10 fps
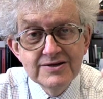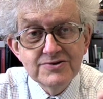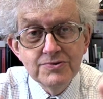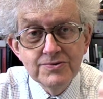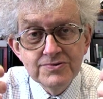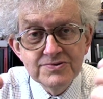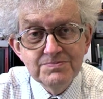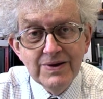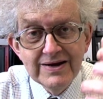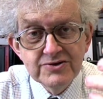is
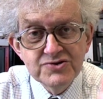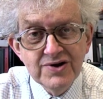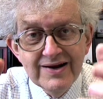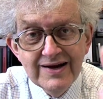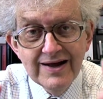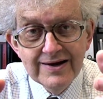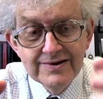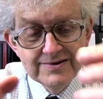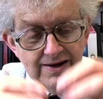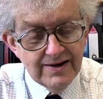caused by
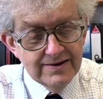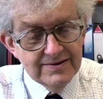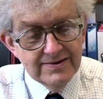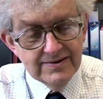triiodide,